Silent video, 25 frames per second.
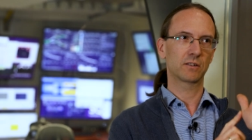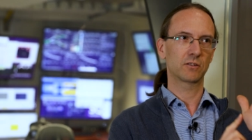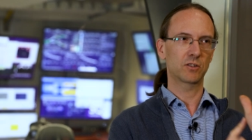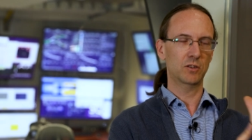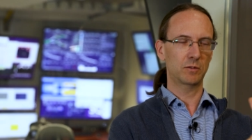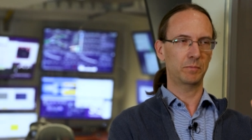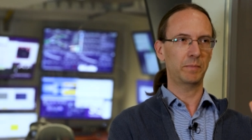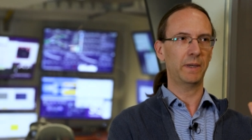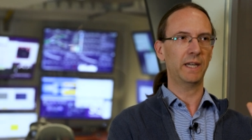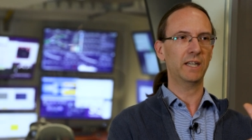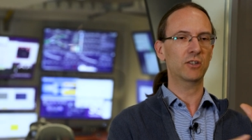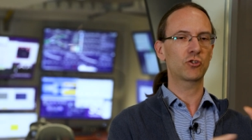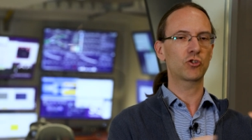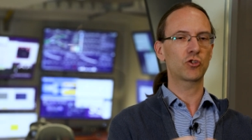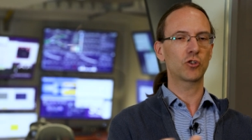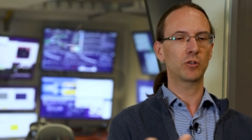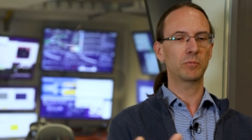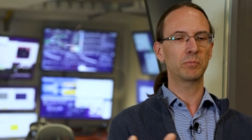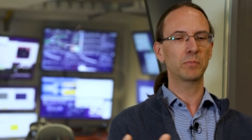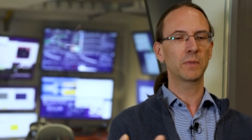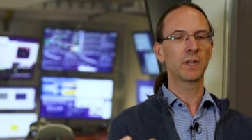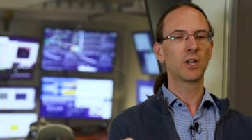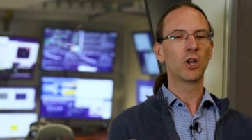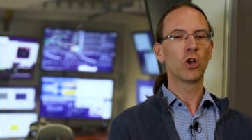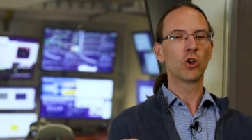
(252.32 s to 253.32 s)

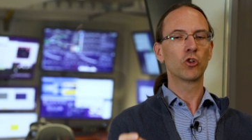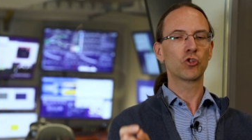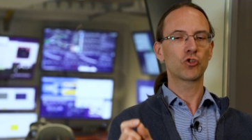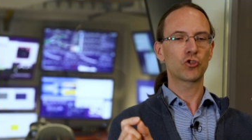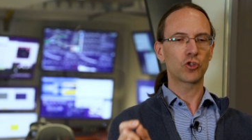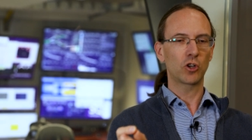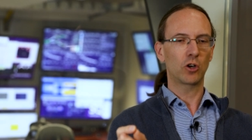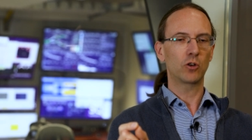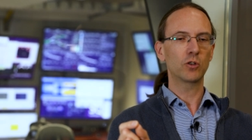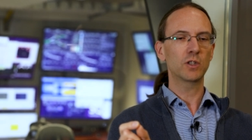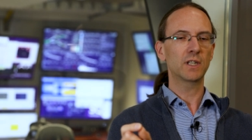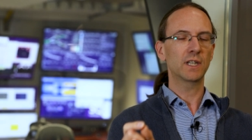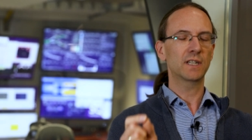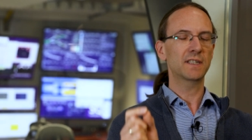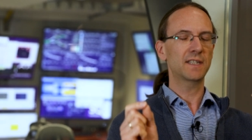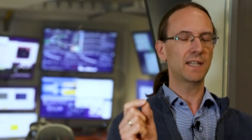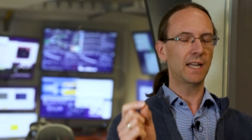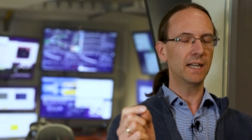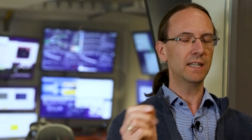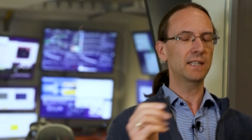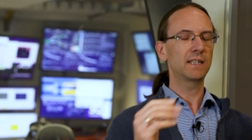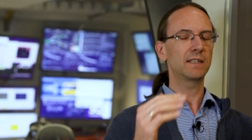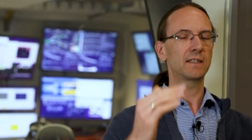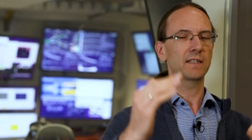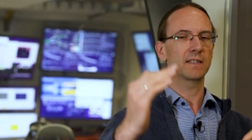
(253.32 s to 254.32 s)
spectrum showed
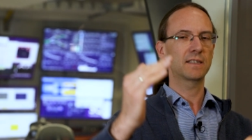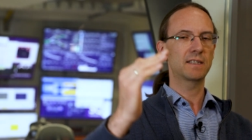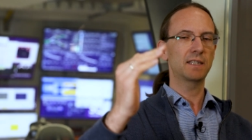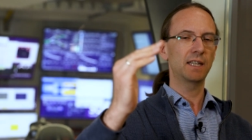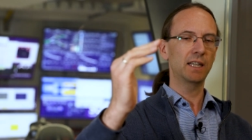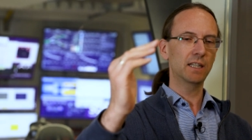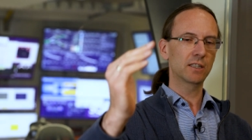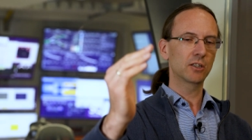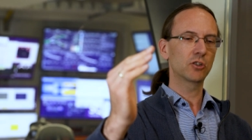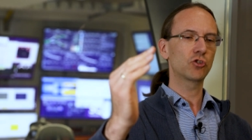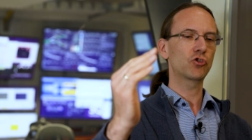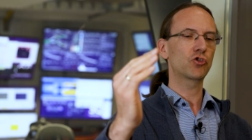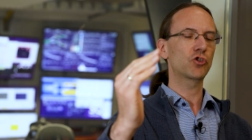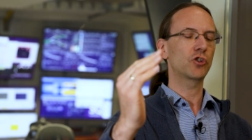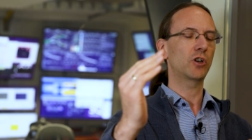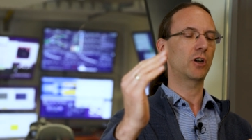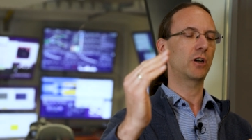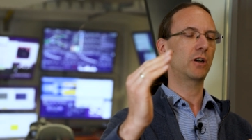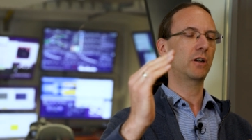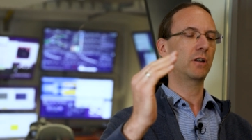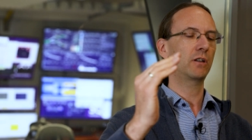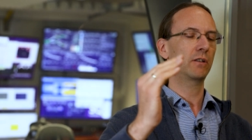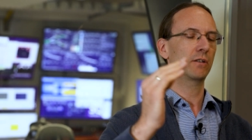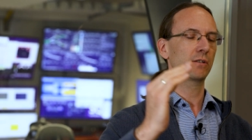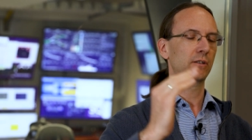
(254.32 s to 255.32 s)
exactly the
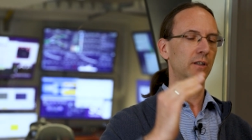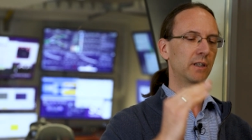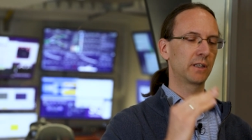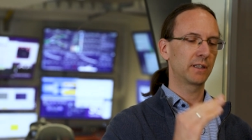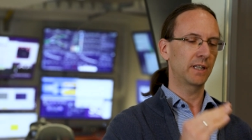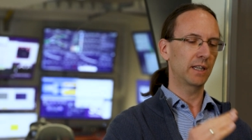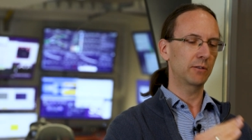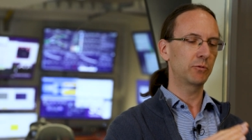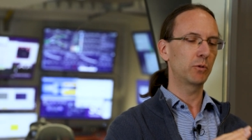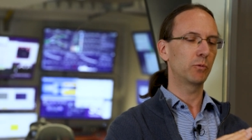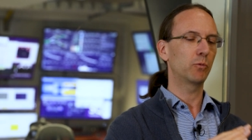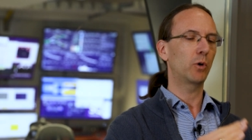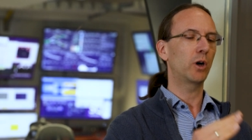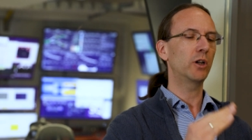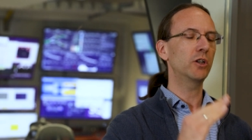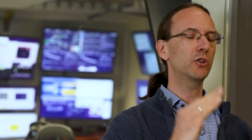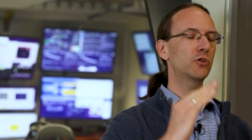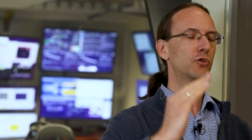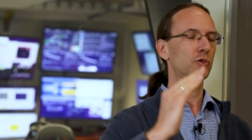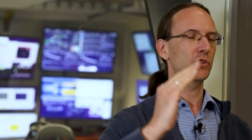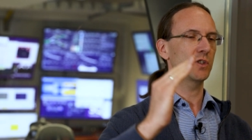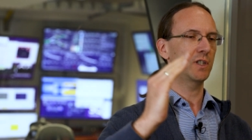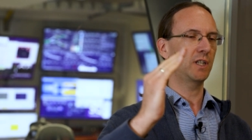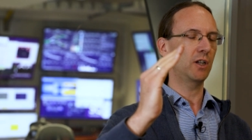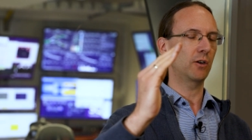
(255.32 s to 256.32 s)
signature that we wanted
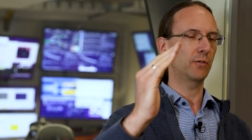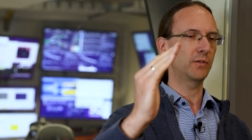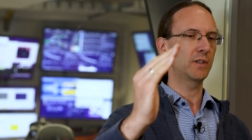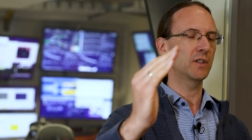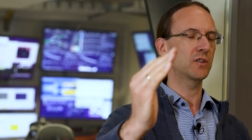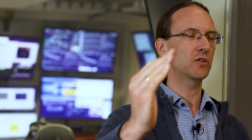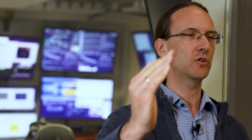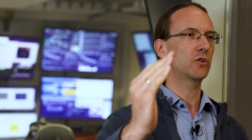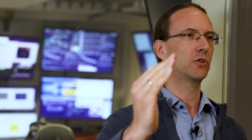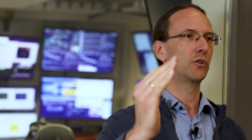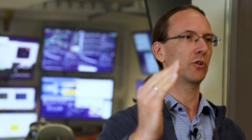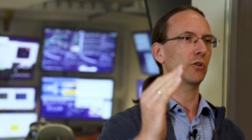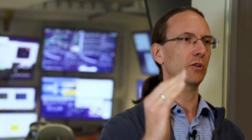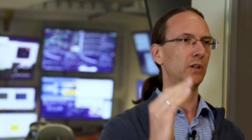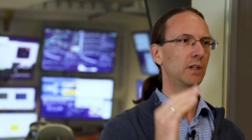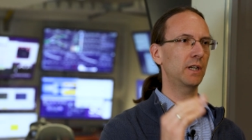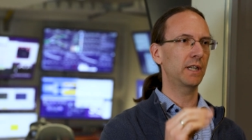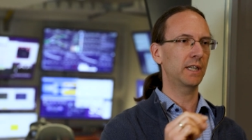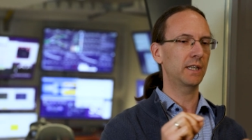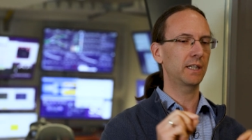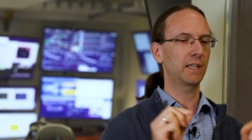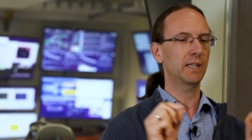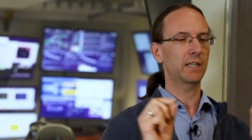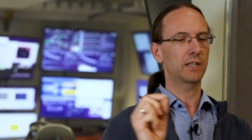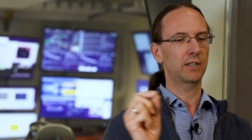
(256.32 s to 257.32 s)
to see of this
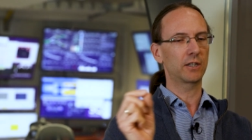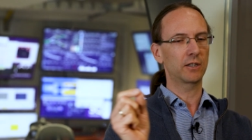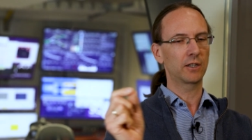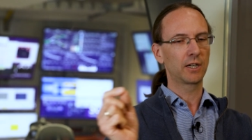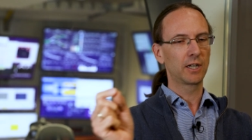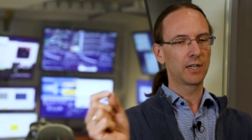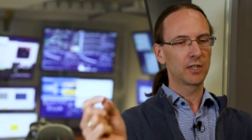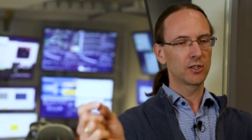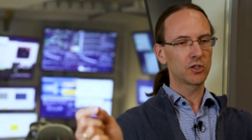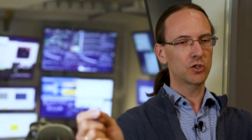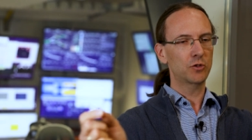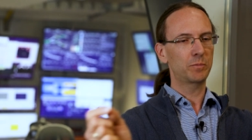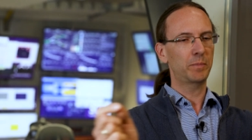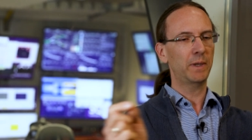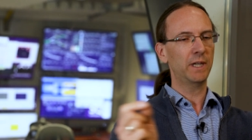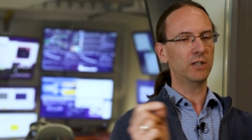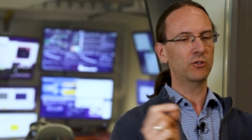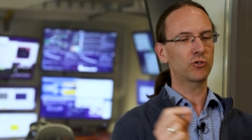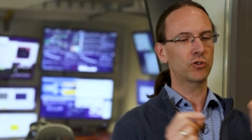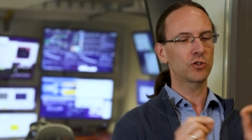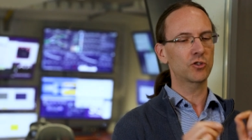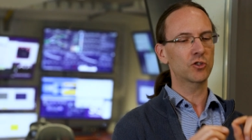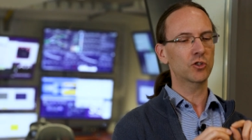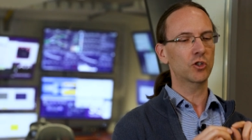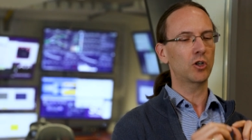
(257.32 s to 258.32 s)
nonlinear
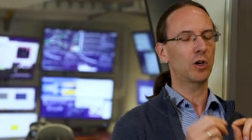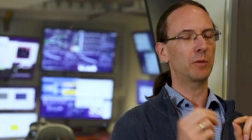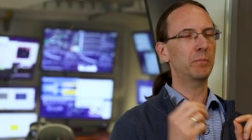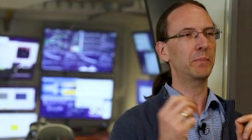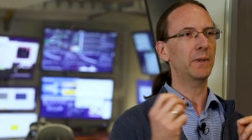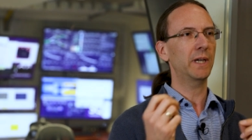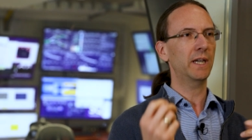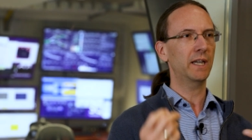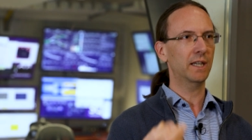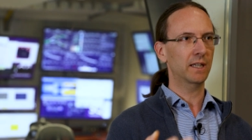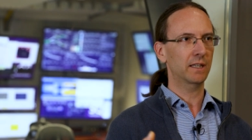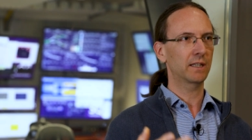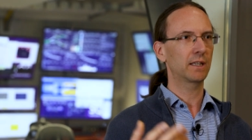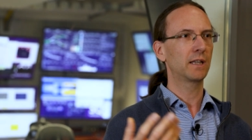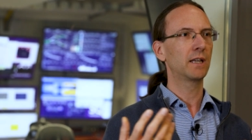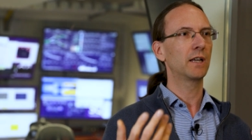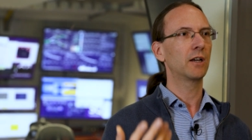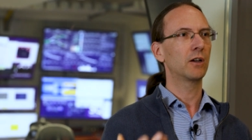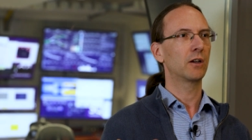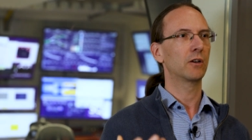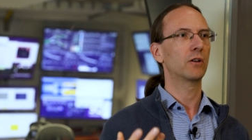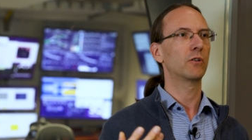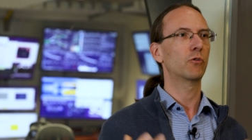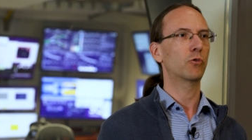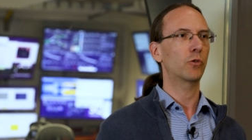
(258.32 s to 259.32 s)
spectroscopic
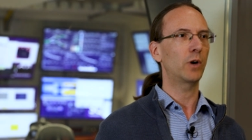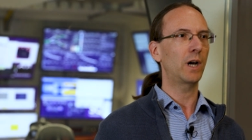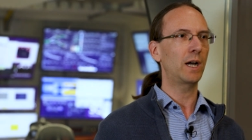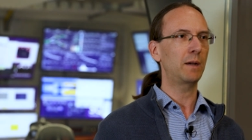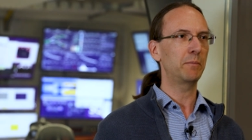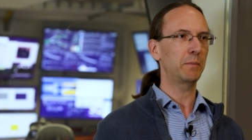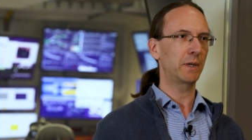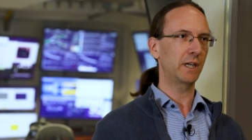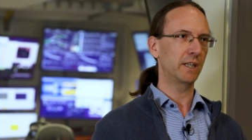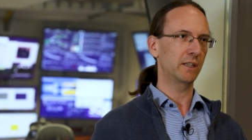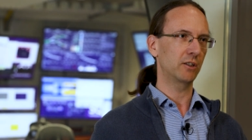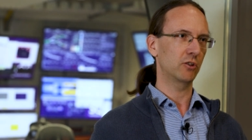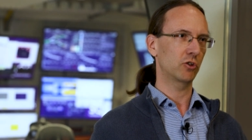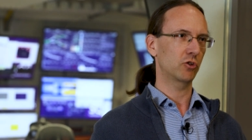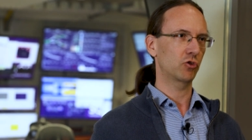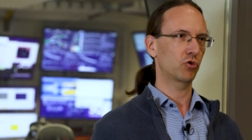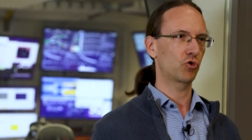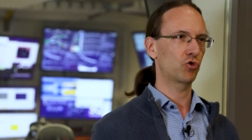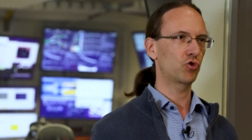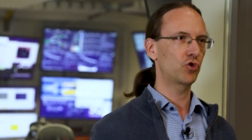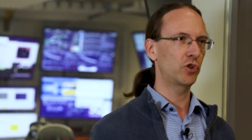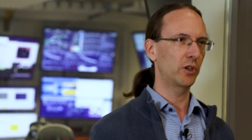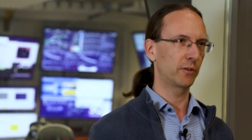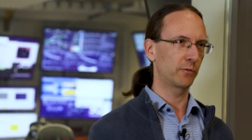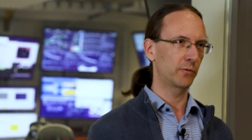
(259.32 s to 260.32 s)
Raman
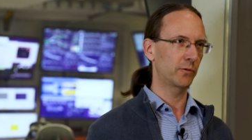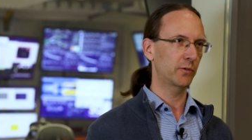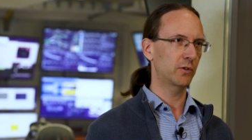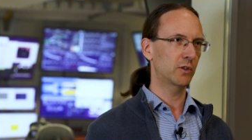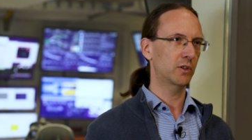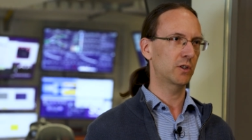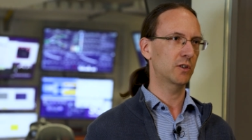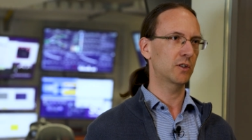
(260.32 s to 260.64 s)
shift.